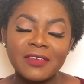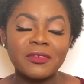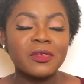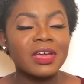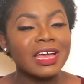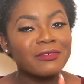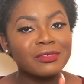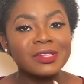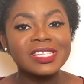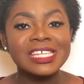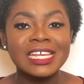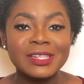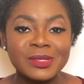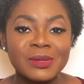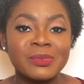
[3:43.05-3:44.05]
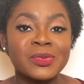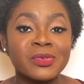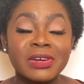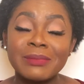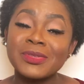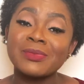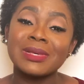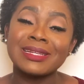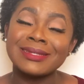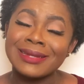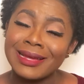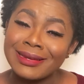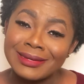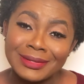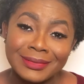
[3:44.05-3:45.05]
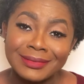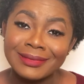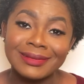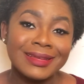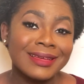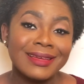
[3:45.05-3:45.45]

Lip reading: if you haven't yet subscribed to my channel,